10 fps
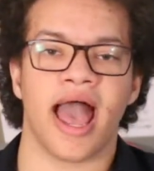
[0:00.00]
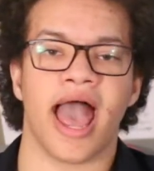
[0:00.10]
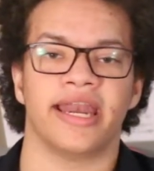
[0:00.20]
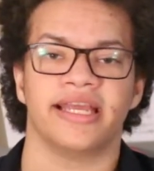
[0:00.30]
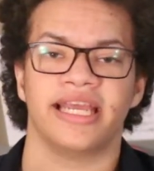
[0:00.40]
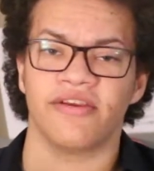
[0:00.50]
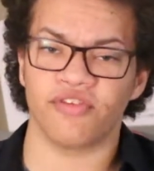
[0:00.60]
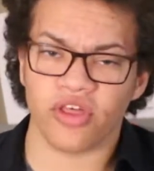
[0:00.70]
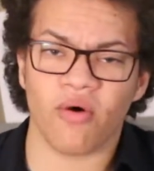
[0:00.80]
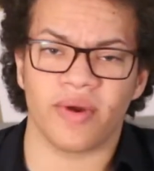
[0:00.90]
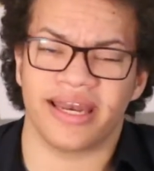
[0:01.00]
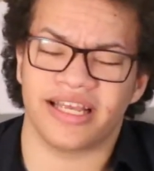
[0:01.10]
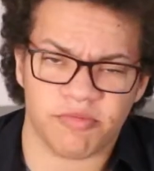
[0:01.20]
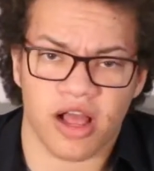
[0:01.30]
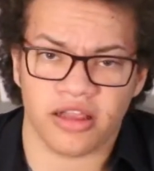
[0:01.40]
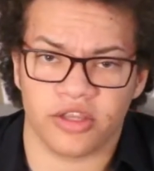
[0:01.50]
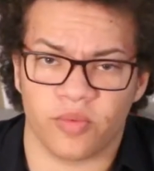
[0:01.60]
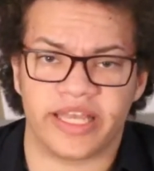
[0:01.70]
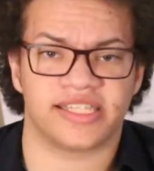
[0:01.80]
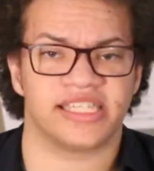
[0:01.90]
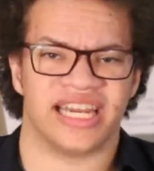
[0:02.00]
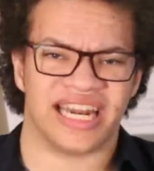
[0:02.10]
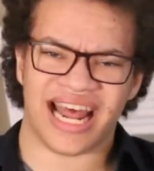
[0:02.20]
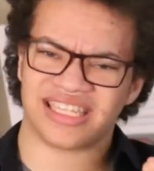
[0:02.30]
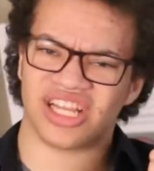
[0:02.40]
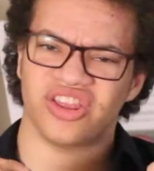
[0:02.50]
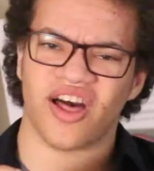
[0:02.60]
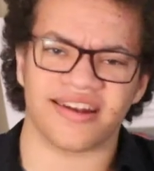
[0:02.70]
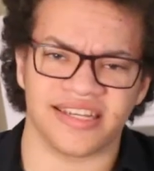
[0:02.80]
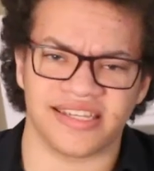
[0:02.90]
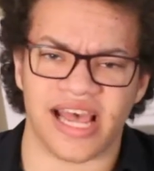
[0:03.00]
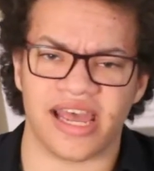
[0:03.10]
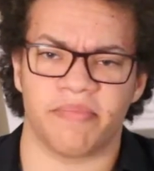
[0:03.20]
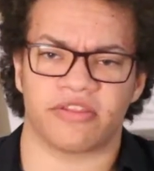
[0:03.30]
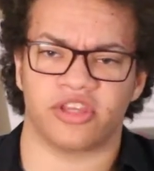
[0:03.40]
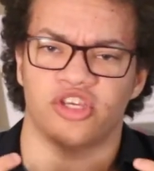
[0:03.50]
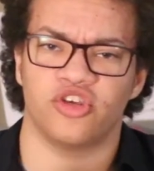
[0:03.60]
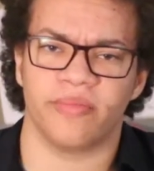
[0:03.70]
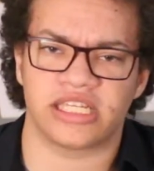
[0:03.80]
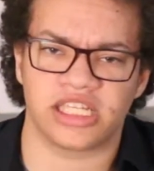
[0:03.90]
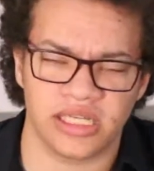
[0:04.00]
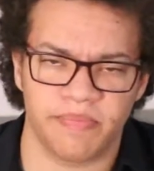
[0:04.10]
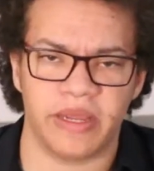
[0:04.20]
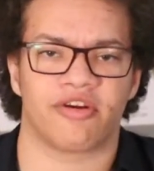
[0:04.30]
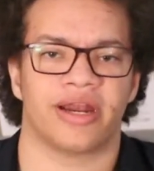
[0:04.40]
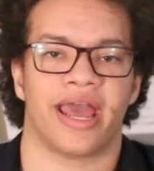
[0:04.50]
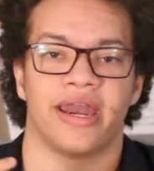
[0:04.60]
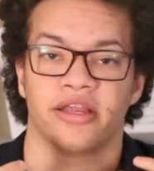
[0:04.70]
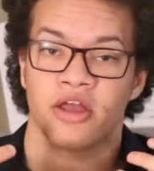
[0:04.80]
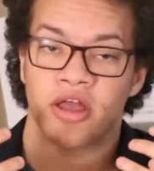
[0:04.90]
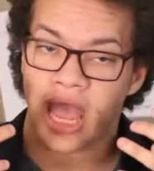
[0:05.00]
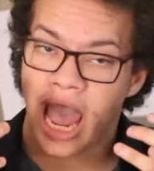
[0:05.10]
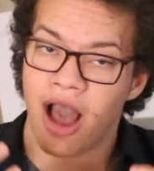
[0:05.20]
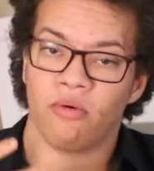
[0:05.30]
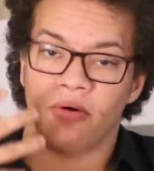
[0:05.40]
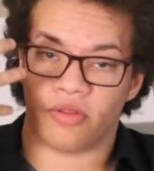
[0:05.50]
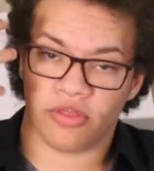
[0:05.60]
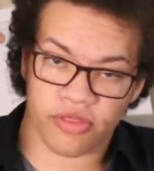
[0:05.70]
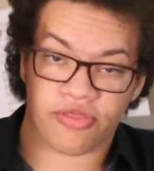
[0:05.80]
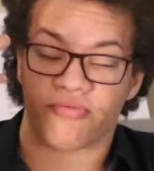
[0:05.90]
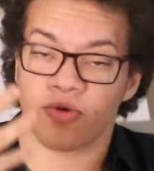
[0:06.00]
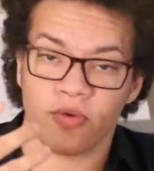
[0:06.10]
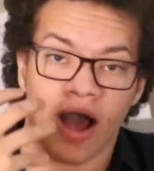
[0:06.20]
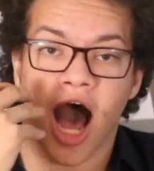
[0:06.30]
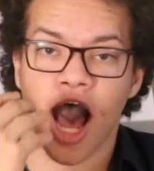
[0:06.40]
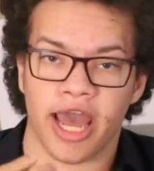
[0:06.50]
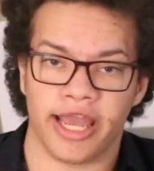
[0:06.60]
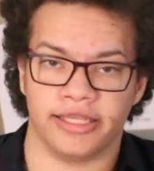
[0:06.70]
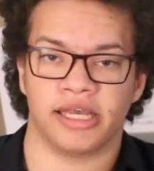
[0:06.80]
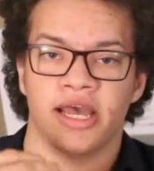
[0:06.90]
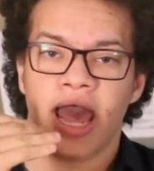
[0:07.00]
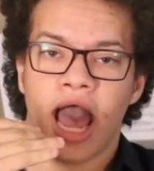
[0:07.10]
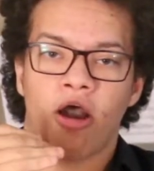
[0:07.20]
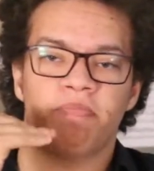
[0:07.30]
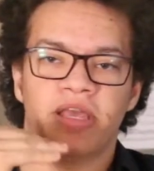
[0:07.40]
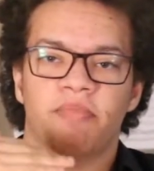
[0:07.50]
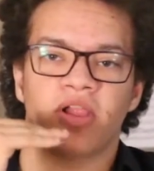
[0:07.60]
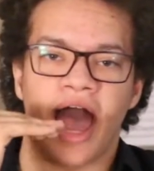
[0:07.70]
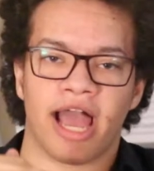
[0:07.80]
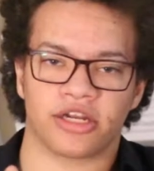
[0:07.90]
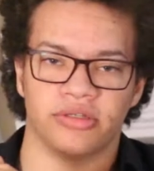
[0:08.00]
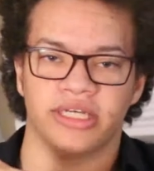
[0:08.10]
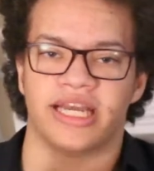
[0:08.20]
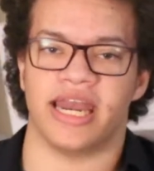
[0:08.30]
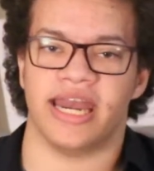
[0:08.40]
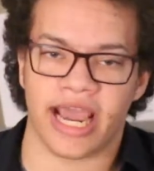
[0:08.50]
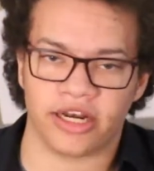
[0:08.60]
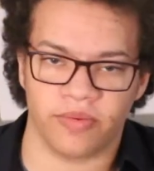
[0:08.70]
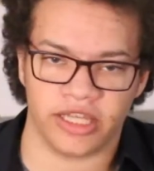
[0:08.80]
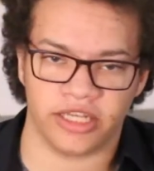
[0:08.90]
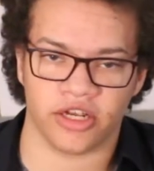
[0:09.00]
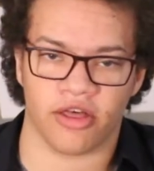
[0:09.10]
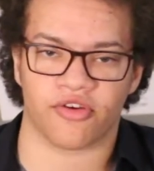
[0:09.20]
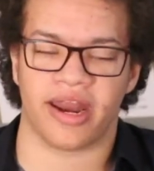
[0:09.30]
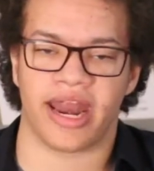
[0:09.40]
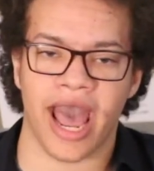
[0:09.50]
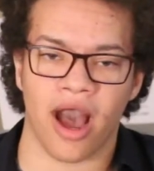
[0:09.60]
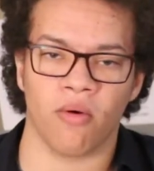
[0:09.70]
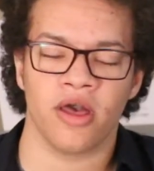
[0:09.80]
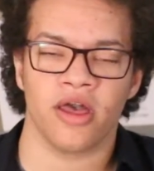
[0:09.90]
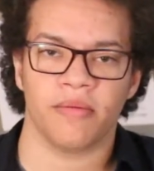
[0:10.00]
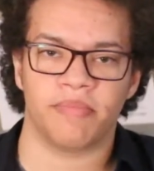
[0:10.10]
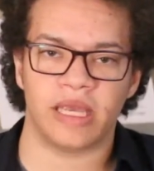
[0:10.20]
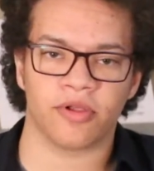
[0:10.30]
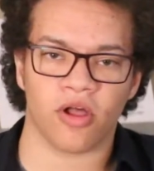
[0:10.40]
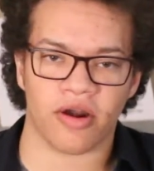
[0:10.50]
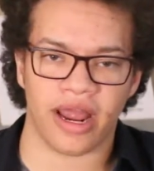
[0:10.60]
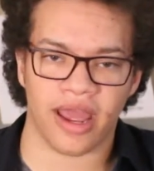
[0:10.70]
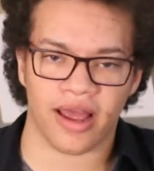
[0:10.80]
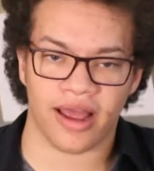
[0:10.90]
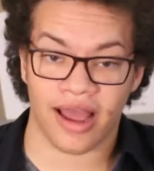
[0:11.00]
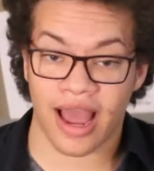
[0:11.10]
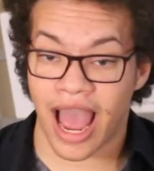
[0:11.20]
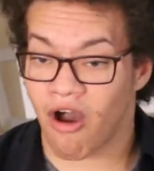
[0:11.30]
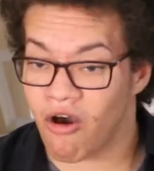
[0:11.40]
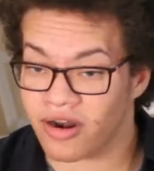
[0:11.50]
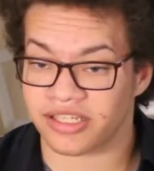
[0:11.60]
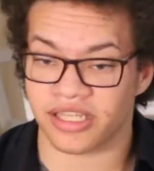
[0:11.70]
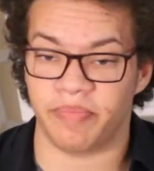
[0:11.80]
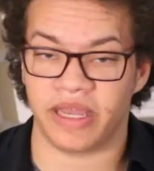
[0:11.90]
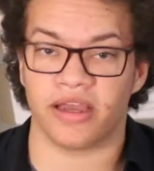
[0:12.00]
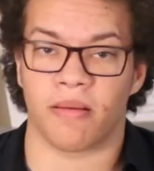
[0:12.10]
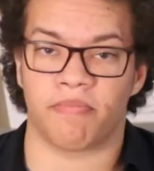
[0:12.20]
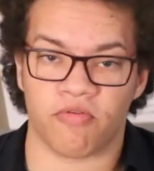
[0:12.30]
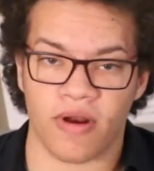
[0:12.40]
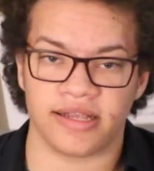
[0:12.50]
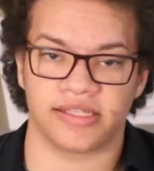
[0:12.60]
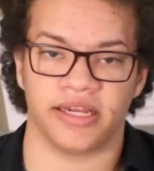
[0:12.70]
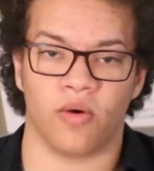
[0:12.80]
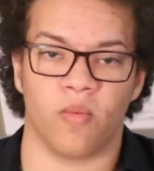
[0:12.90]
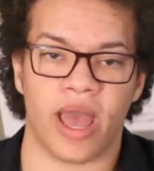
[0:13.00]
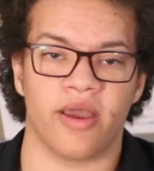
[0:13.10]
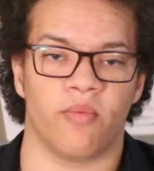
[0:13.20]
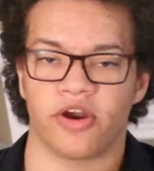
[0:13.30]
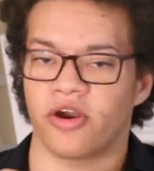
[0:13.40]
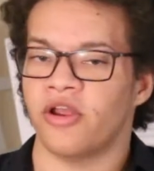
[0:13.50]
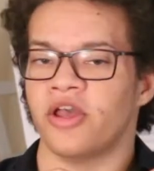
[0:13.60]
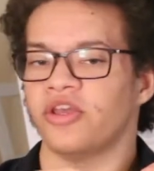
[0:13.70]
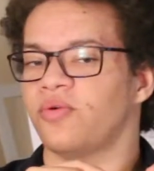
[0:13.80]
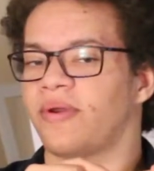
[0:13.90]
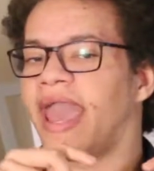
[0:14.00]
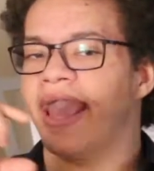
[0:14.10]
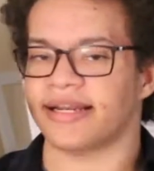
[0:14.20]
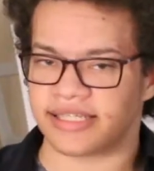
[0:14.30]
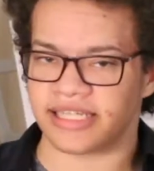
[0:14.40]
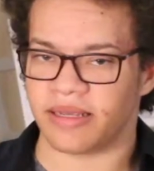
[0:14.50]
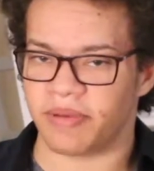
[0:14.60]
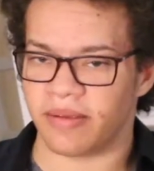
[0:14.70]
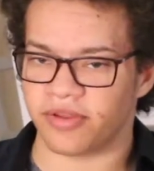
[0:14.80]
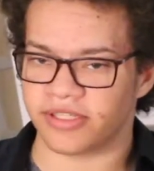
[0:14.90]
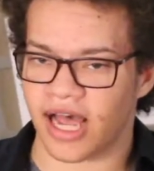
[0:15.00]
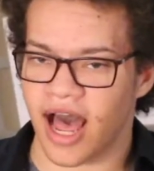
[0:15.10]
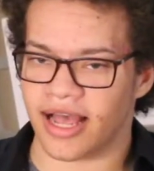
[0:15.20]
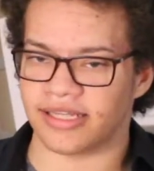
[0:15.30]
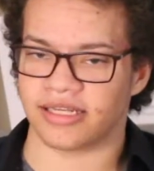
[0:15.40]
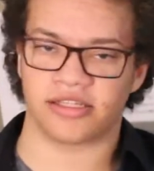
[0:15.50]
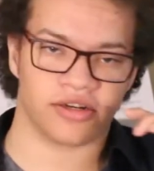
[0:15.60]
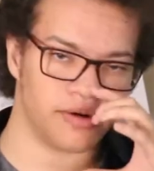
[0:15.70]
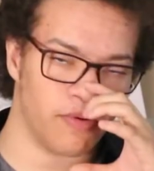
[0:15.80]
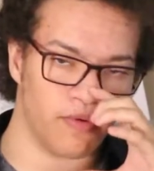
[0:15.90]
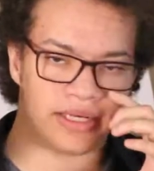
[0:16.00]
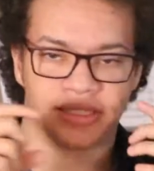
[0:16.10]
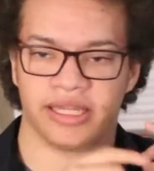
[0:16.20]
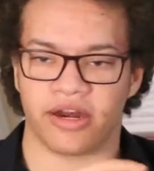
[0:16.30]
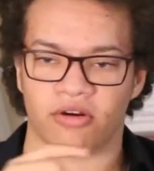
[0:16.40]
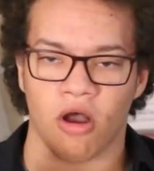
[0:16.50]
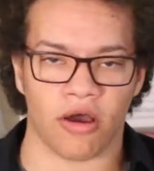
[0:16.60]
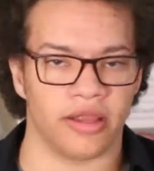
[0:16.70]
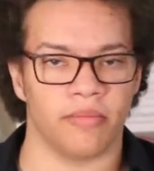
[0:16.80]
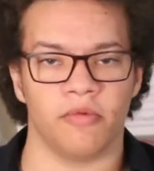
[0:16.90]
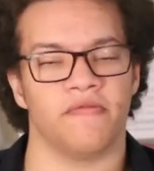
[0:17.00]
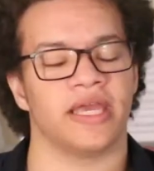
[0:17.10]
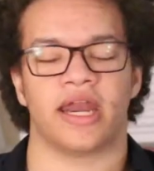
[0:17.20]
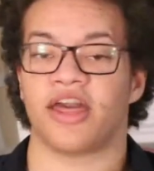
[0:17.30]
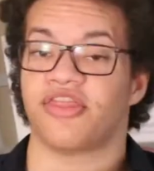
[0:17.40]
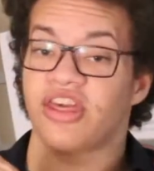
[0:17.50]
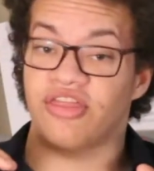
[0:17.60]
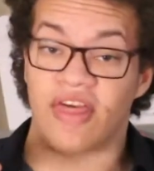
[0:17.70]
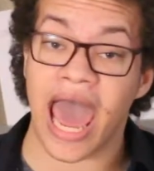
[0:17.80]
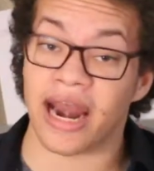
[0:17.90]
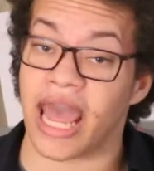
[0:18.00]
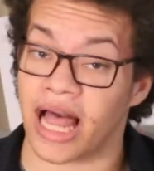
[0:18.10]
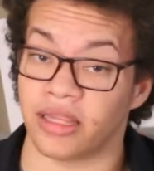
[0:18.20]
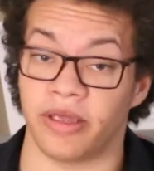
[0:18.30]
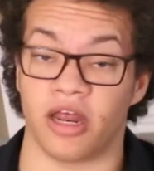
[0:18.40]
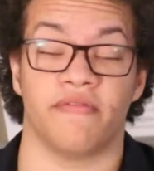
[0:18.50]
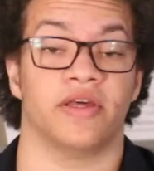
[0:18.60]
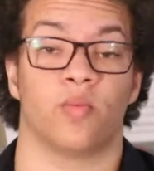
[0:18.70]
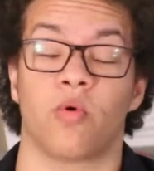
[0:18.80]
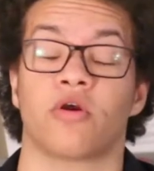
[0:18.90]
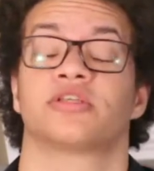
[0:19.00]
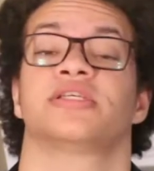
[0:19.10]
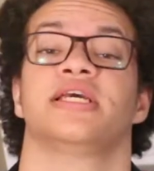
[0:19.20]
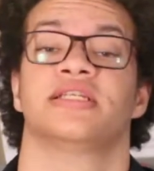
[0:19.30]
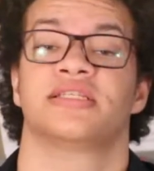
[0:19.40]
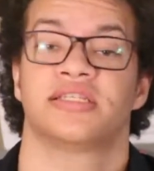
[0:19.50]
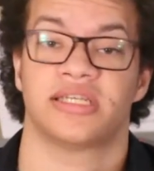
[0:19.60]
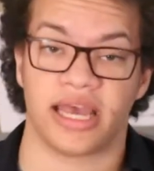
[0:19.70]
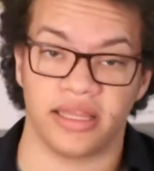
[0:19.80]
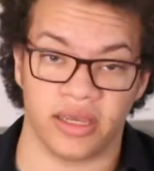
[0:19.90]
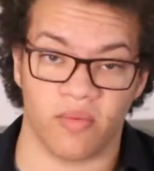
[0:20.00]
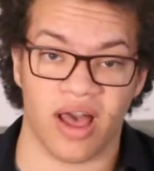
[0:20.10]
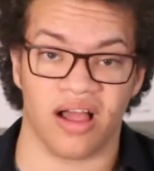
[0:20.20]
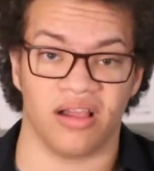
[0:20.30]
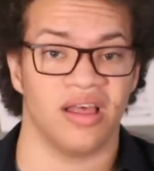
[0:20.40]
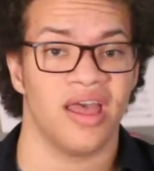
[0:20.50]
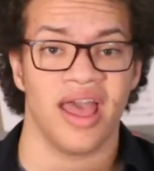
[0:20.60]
And even though it is probably the weakest scene, it has a lot to say about the human spirit and how, through eyes, how people actually connect with each other and how people are honestly being oppressed in a way where you can't see people's eyes at certain points later on in the movie, and I think that element of it works insanely well.